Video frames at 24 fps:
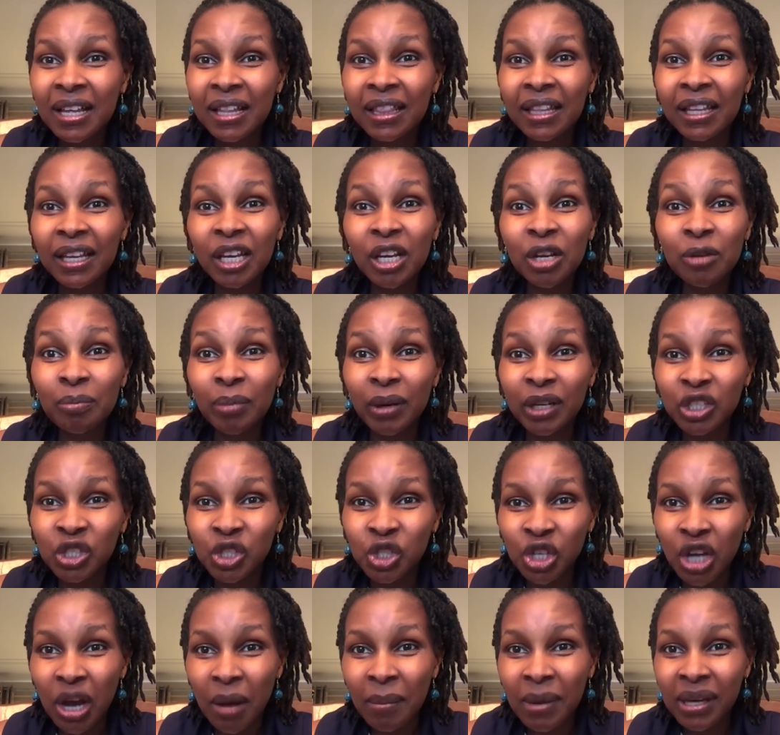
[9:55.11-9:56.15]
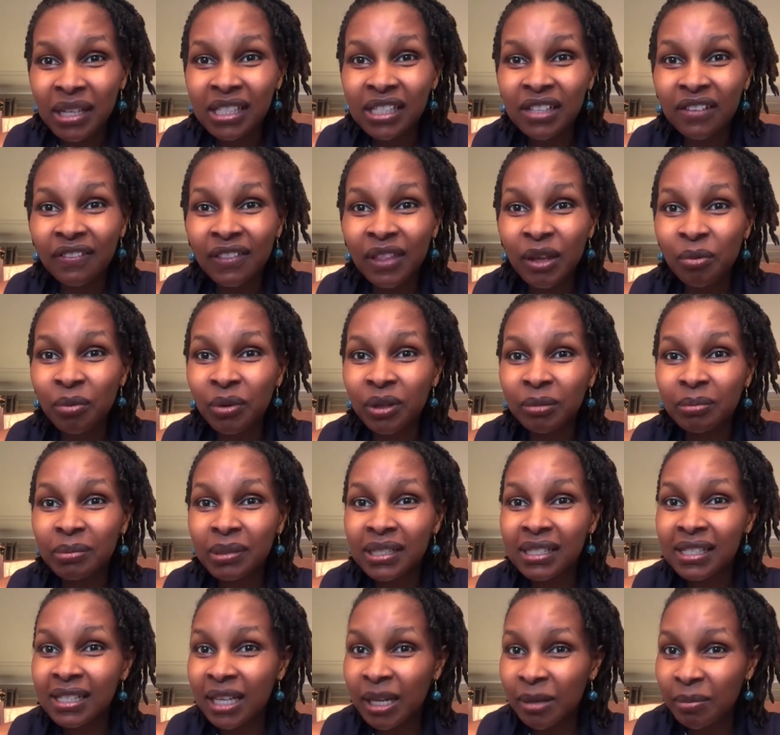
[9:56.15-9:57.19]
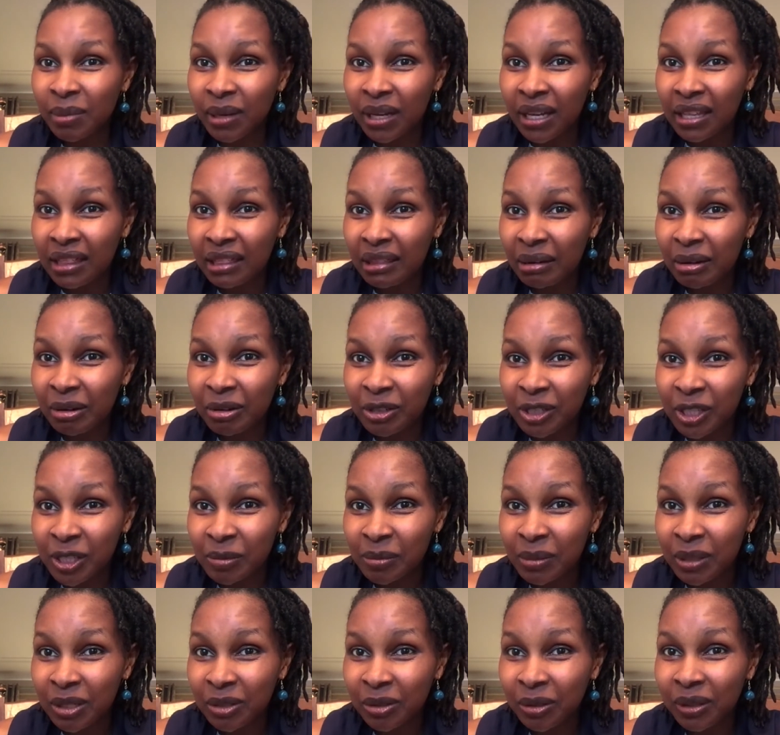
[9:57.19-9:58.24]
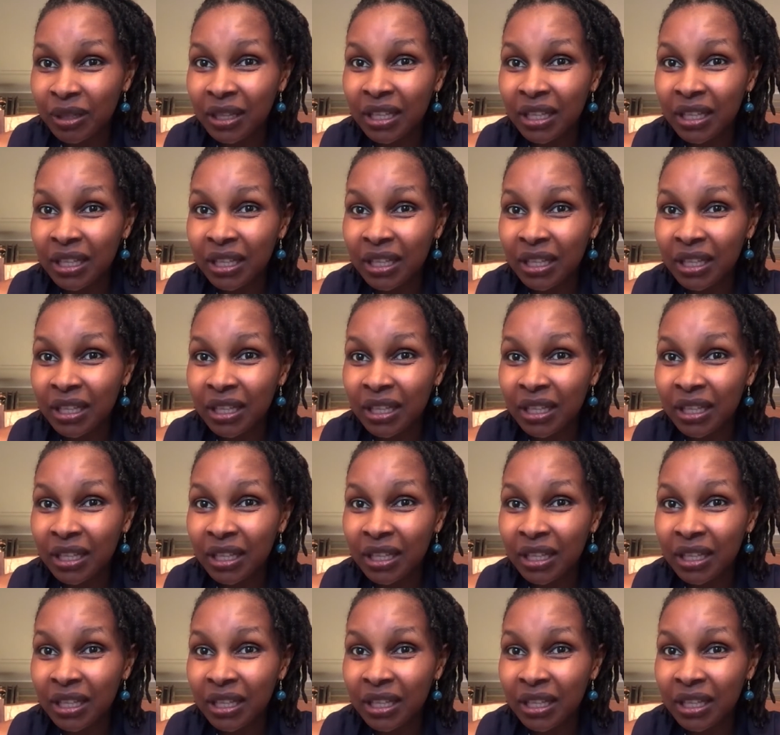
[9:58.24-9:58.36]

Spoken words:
They need pajamas if they will be sleeping in the hospital.